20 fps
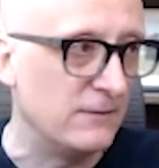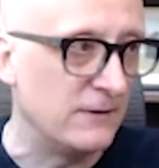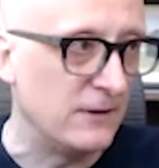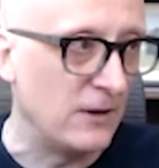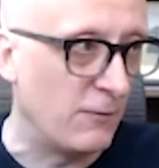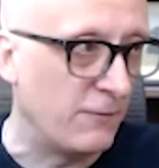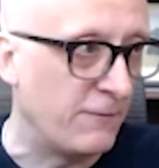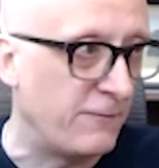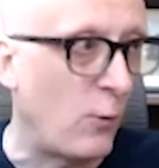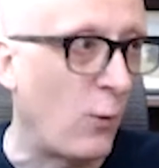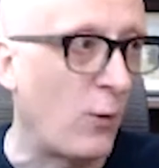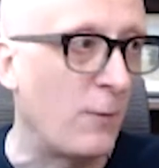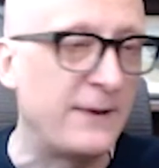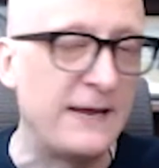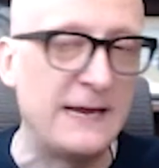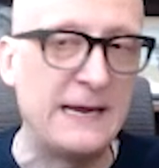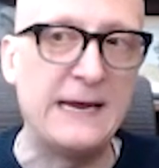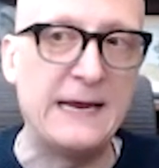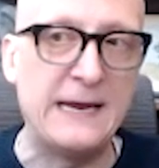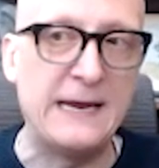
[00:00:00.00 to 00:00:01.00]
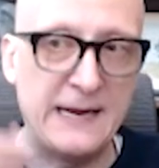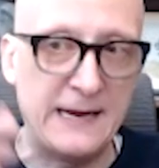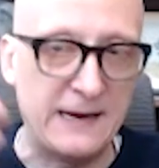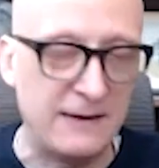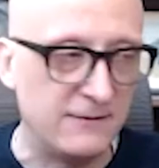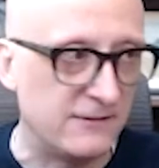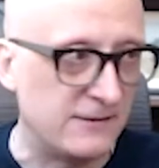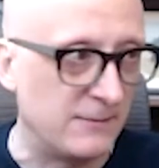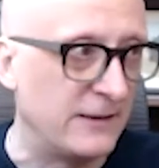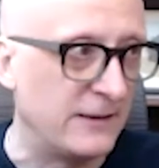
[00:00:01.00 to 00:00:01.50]
4P
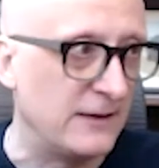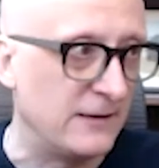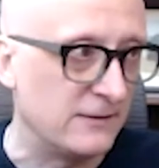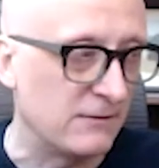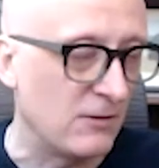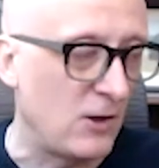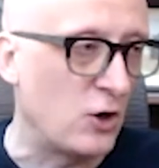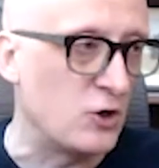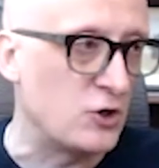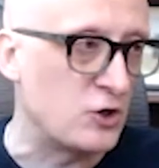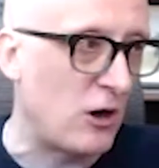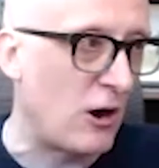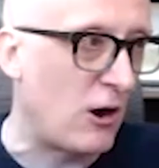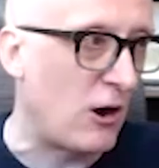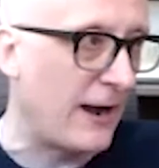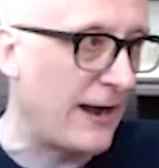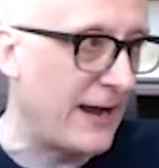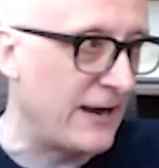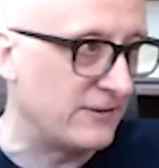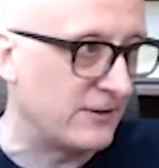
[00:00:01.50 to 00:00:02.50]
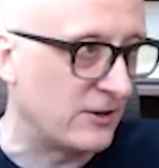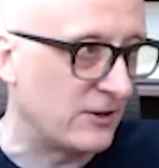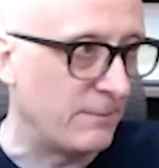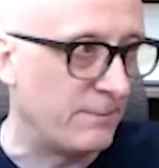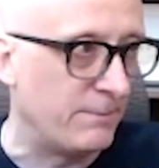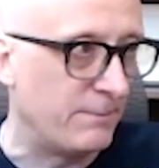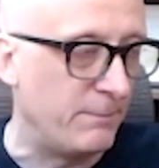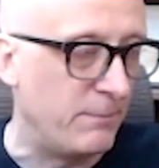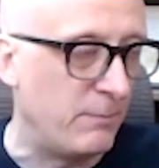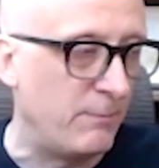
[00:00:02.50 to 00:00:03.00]
and some of these larger RAs that
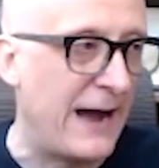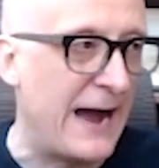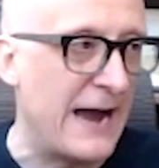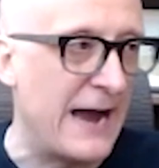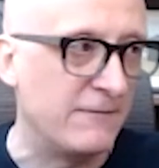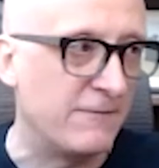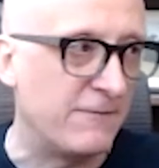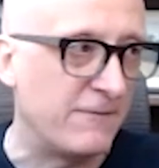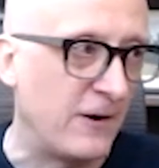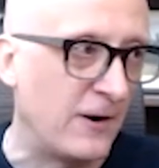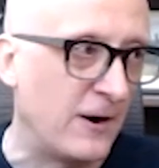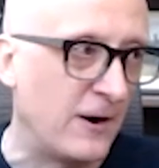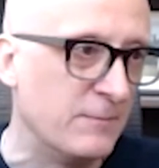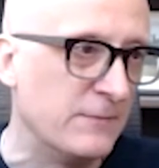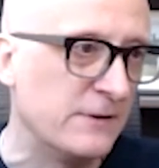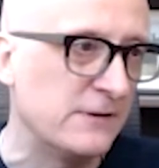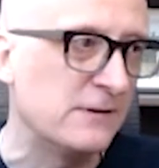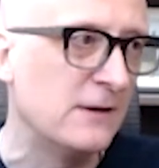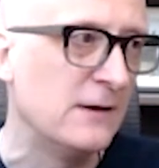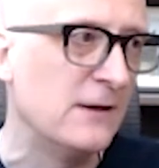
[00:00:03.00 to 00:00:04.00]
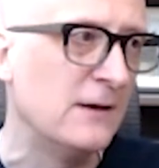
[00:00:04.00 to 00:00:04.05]
are buying firms.